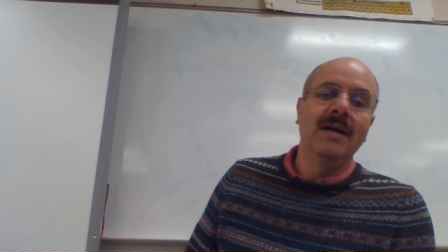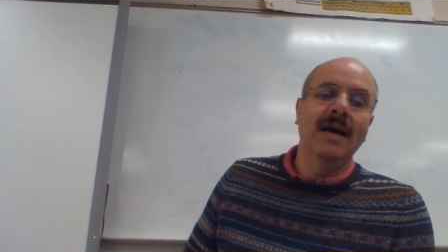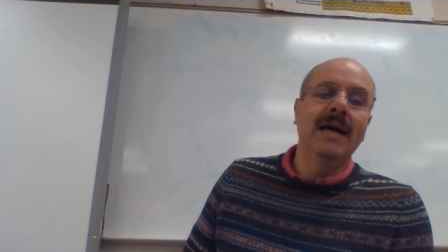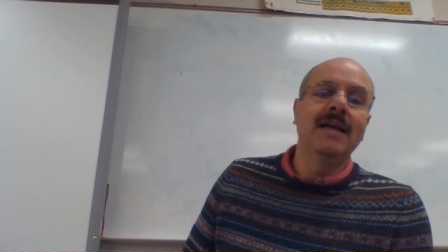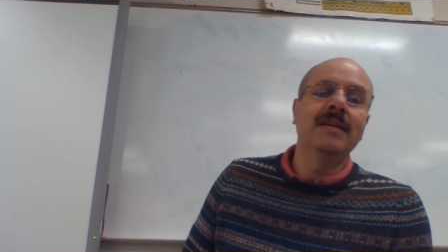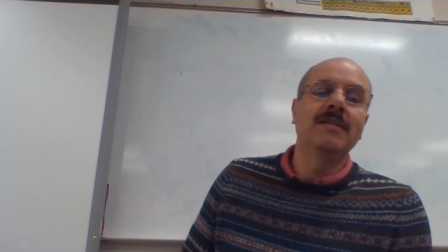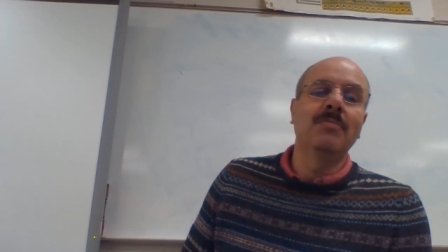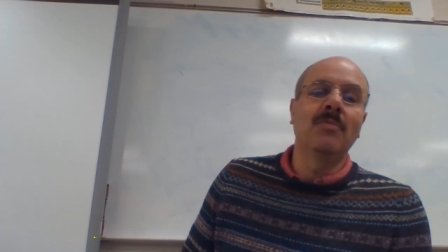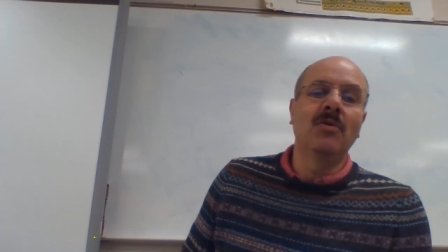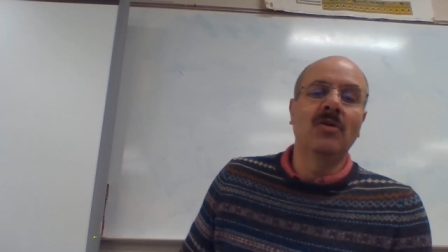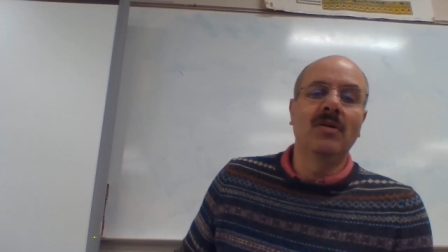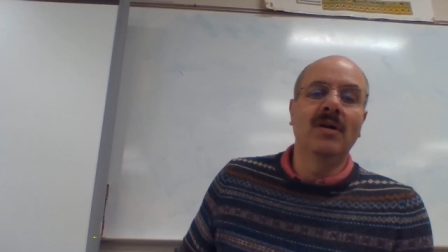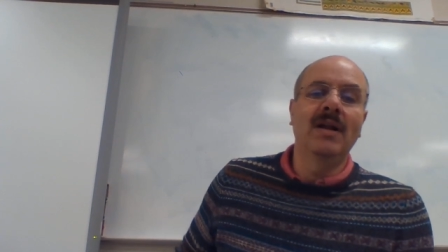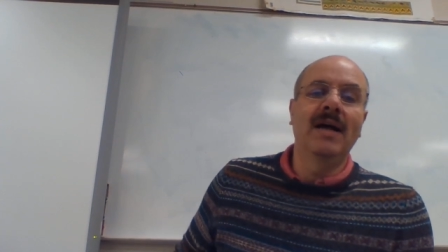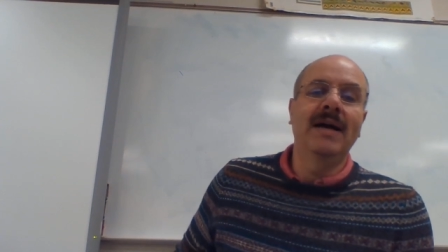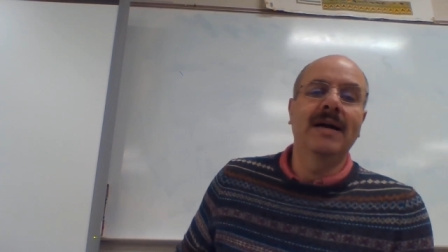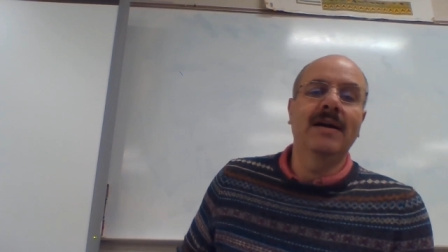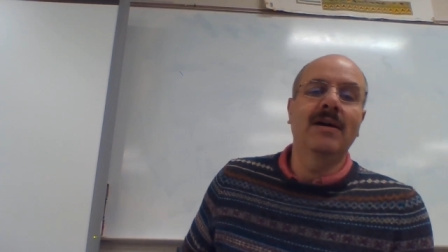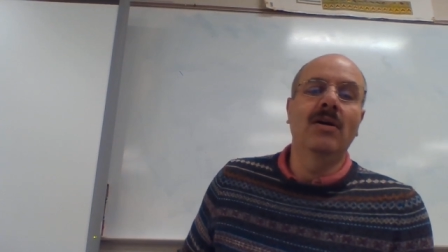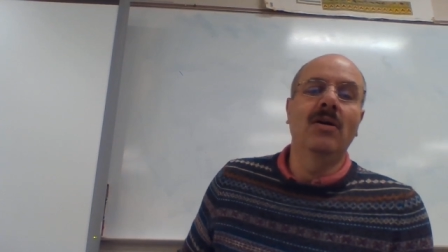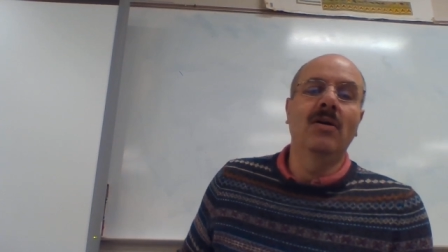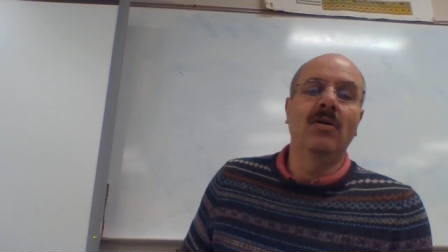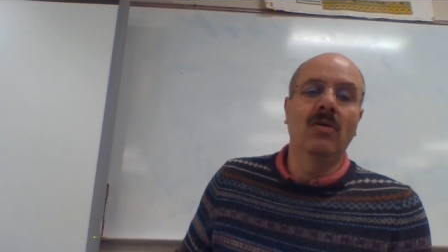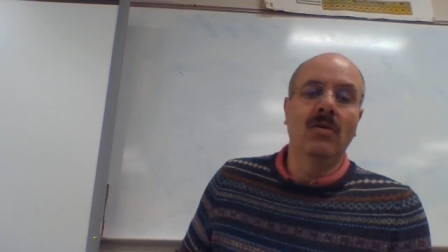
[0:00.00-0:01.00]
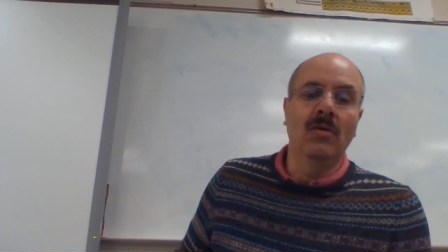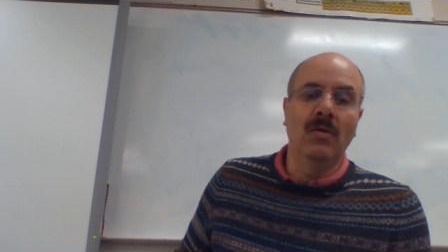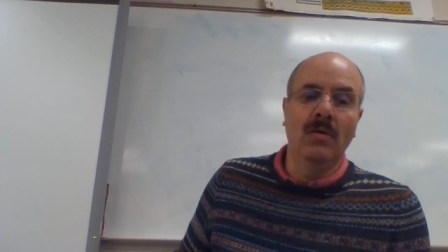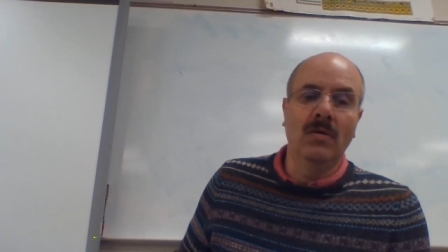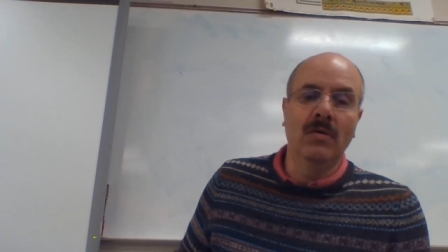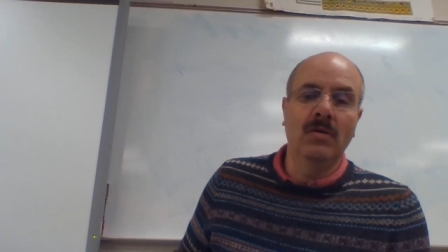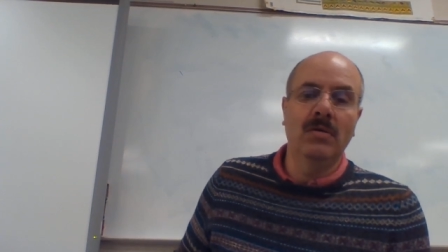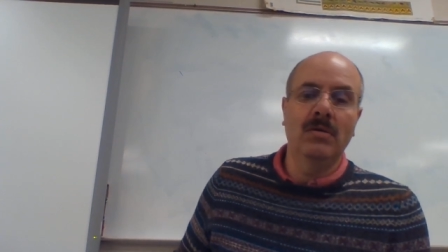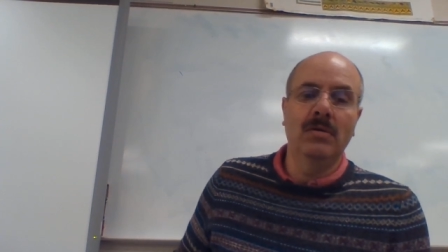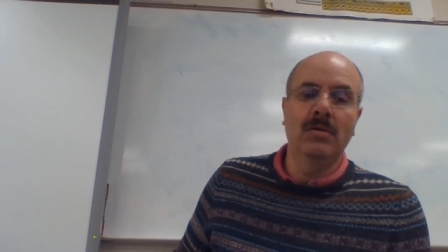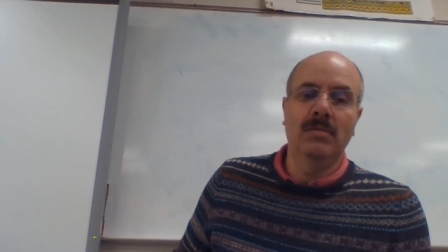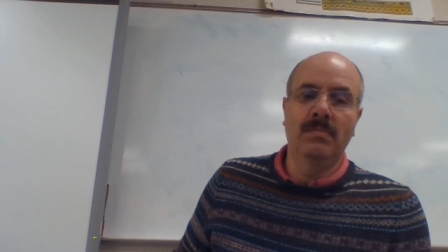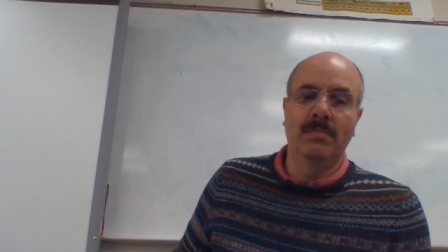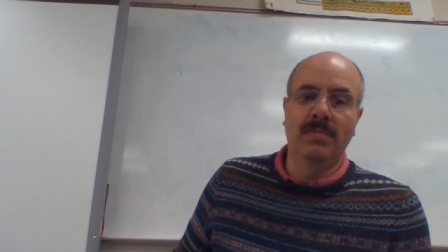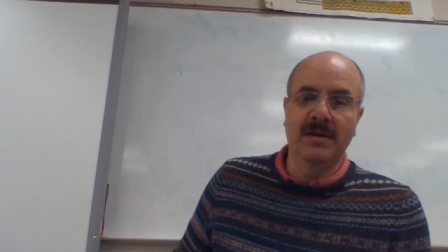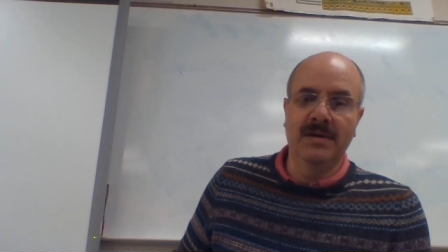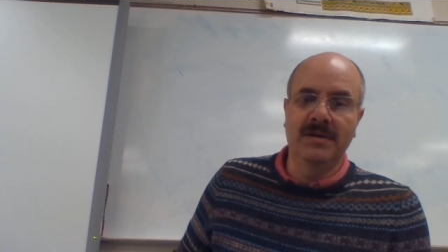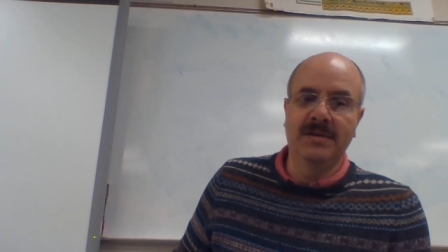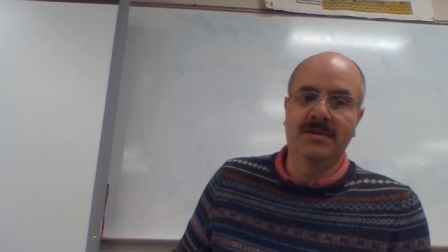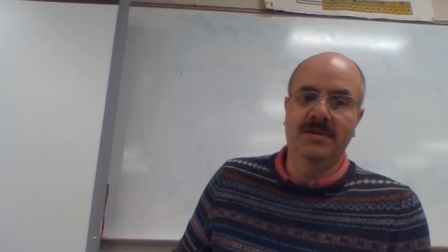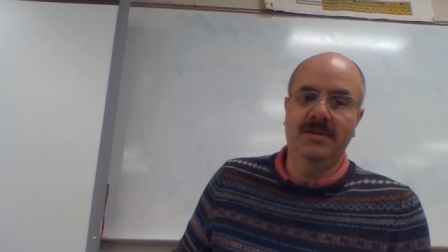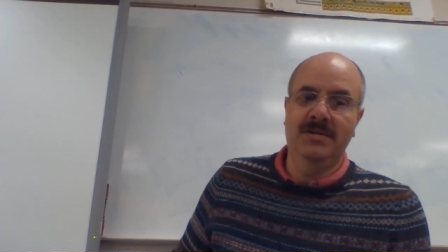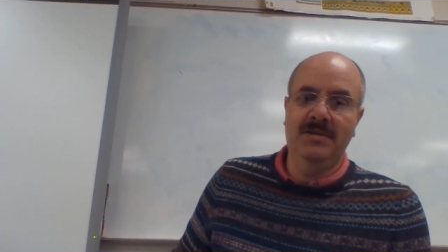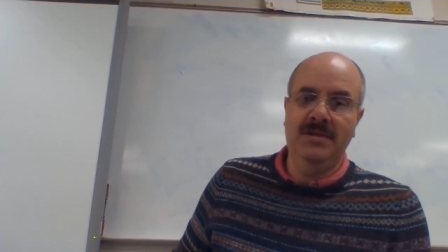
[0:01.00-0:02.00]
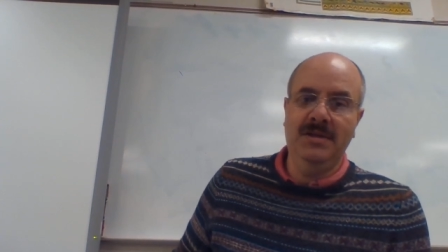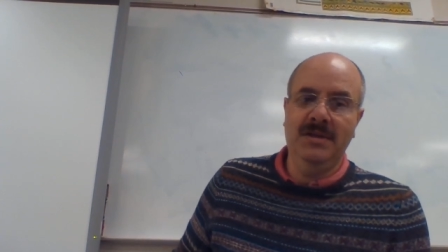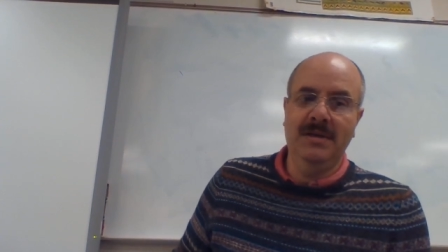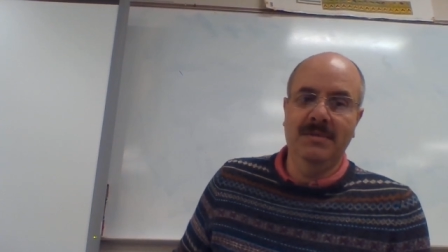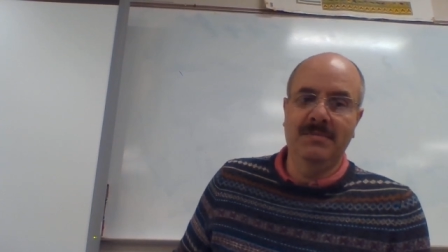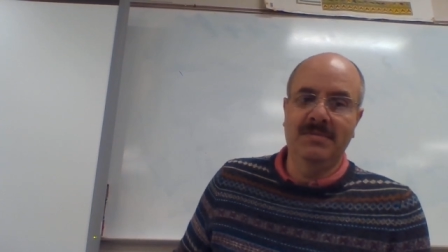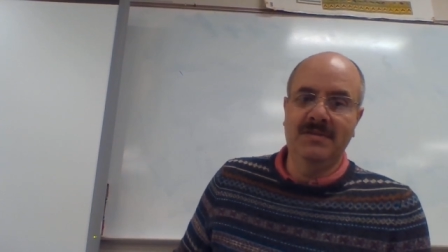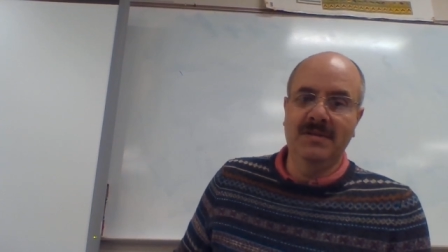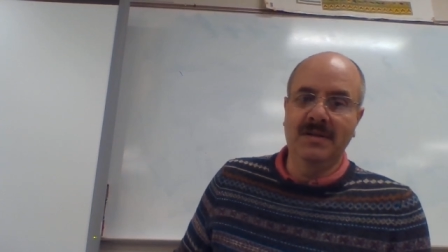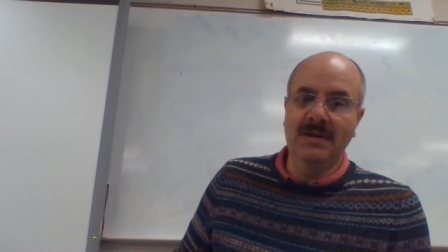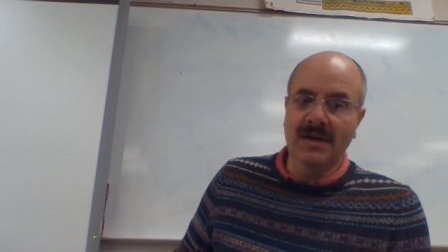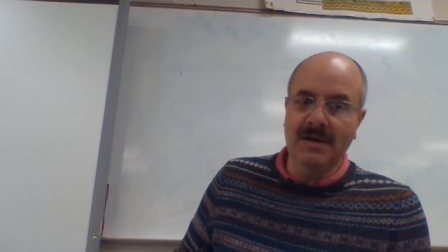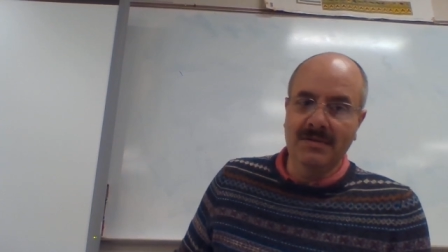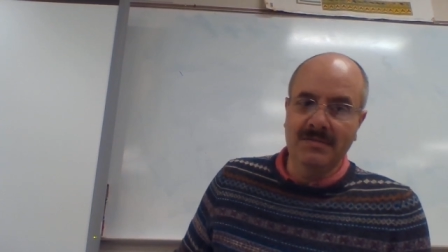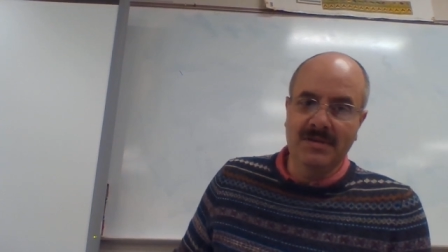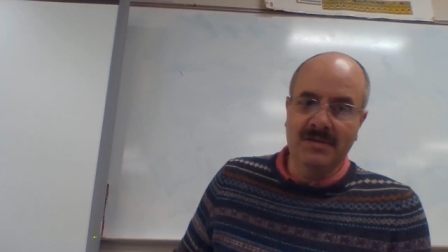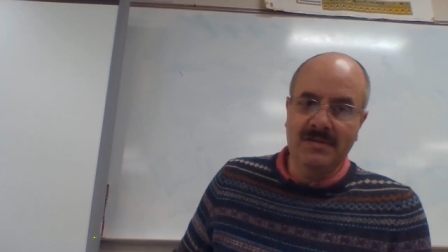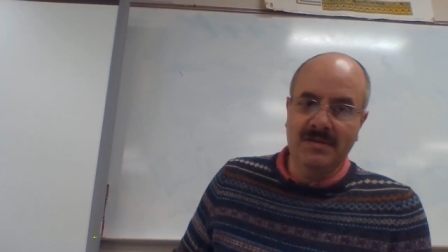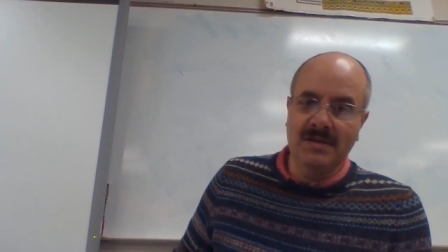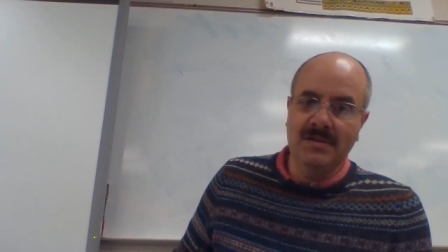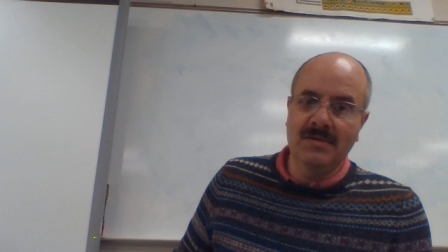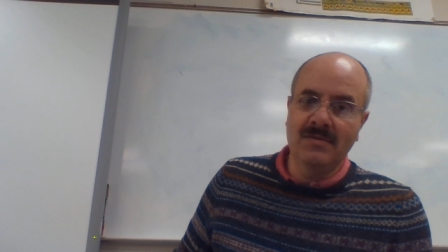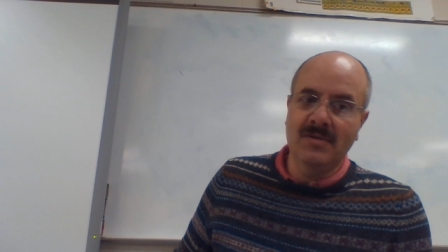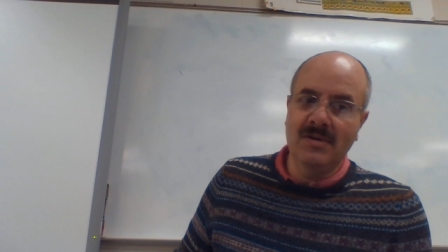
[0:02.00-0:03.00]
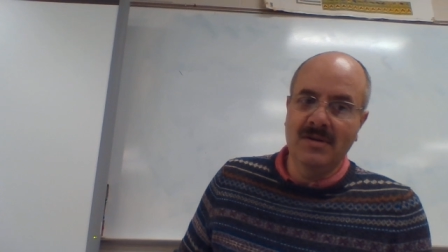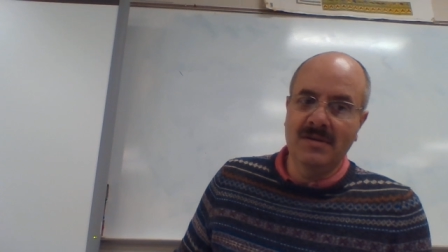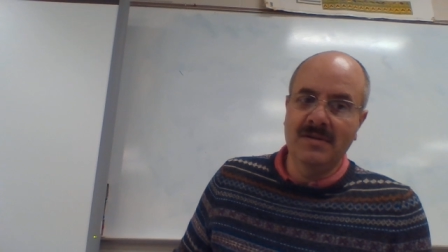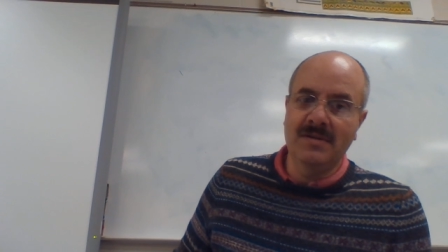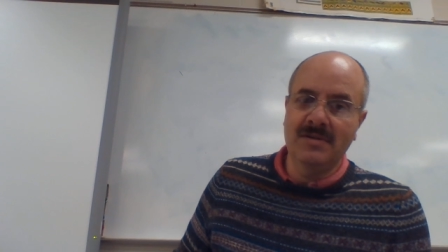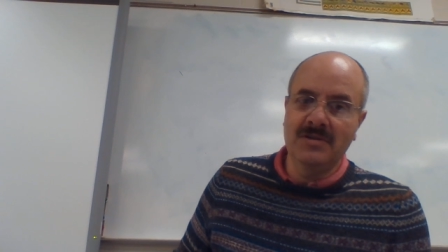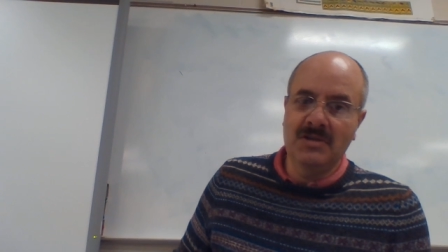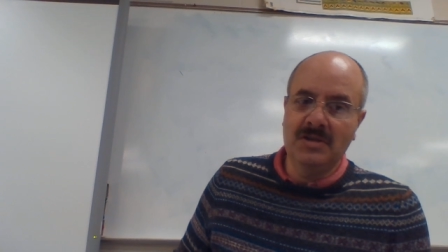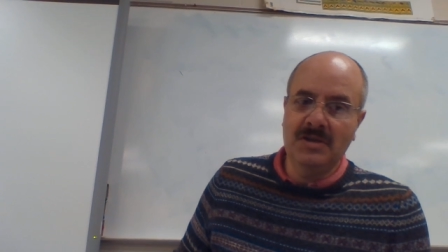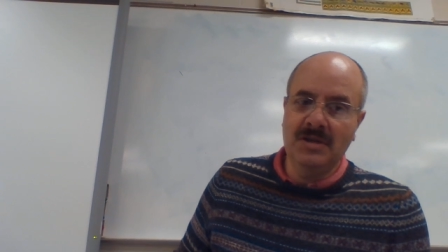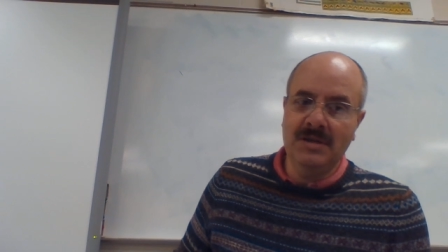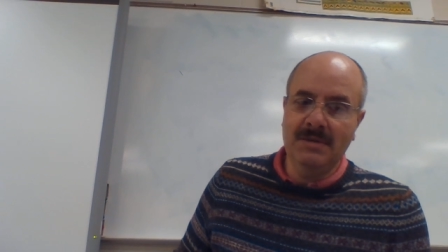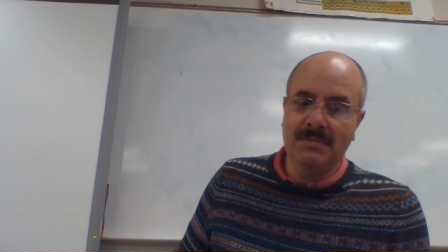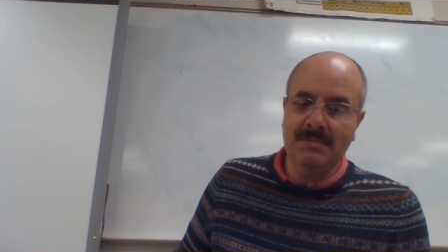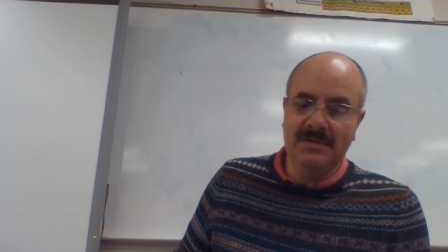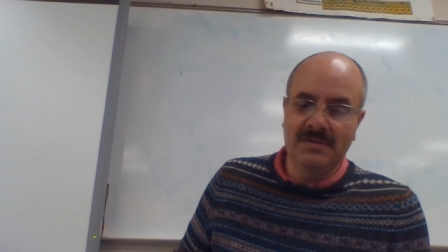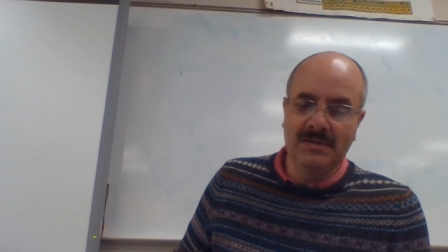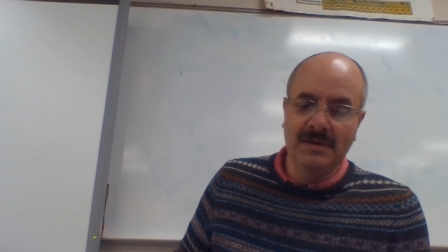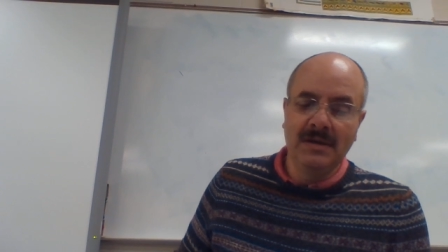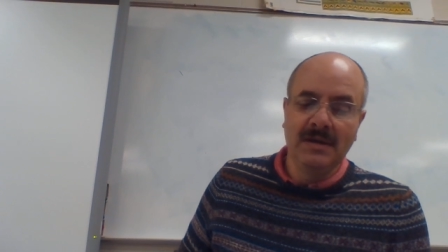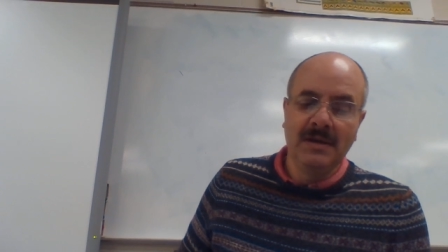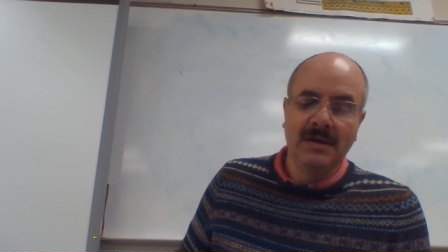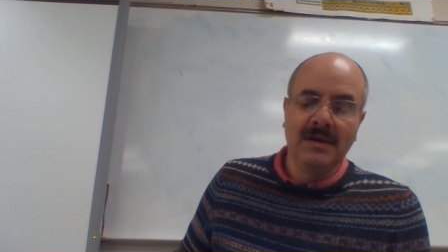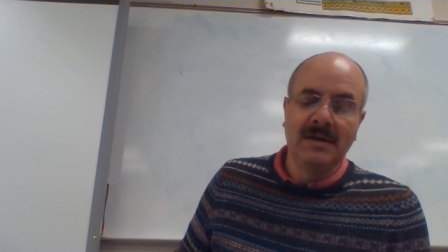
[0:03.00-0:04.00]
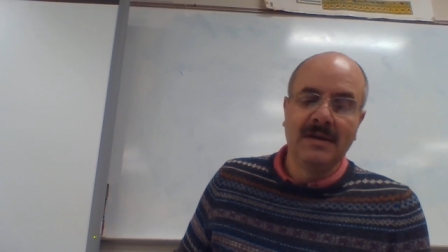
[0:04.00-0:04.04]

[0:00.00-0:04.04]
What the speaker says: That's more like a whole bunch of chips, and every single one of those chips